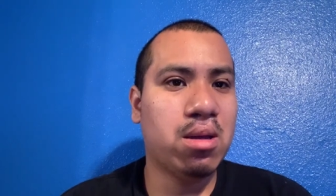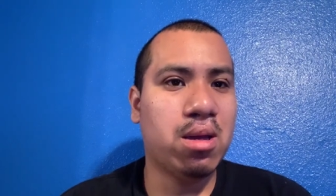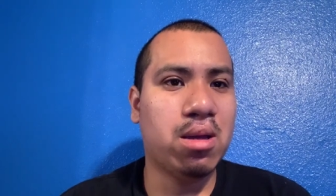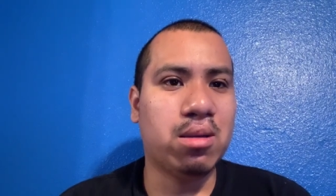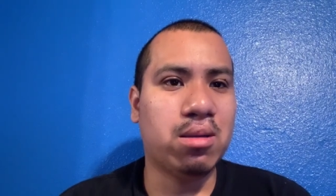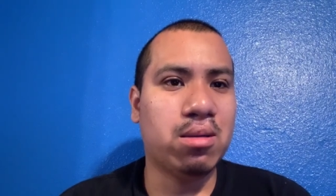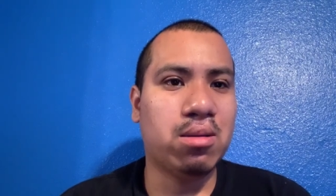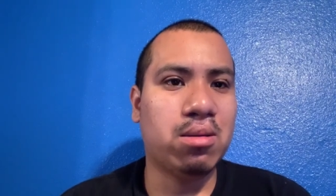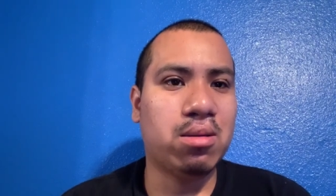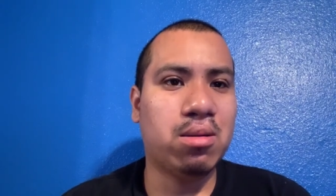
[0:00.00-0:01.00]
and, you
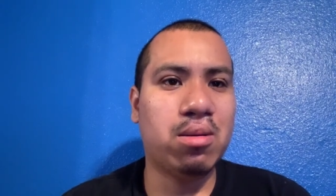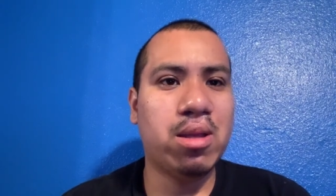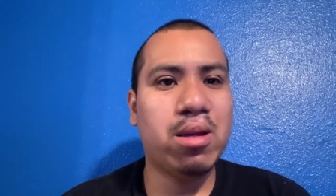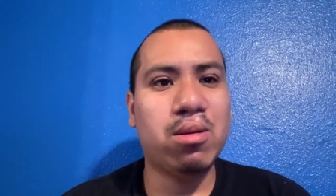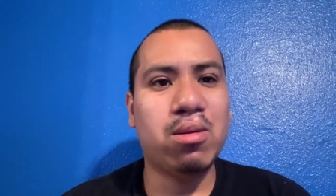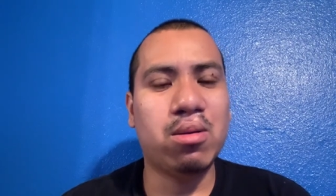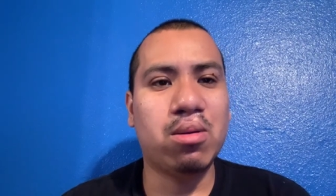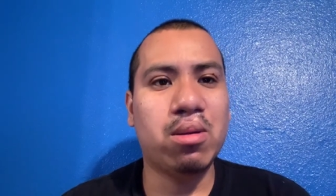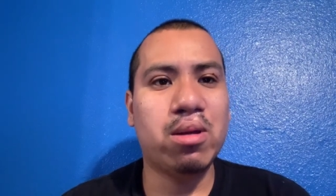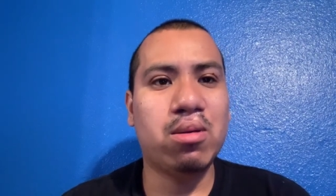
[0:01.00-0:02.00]
know, don't let
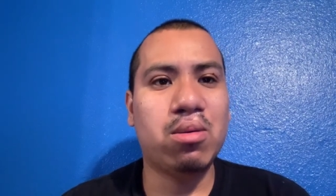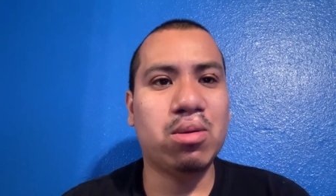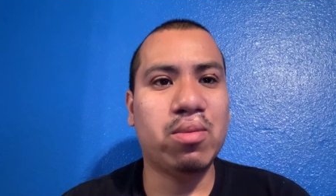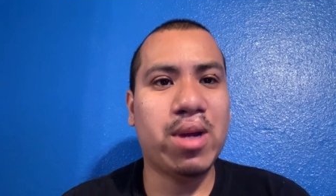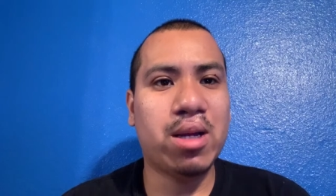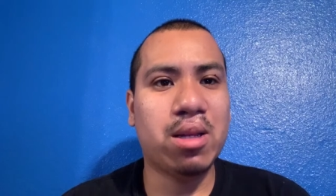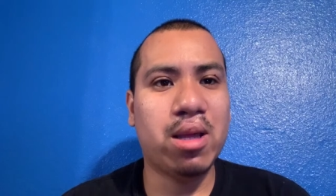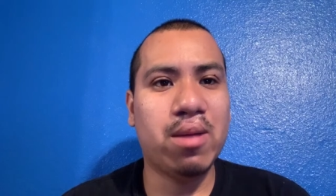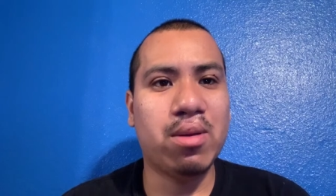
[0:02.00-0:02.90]
it hold you back in life,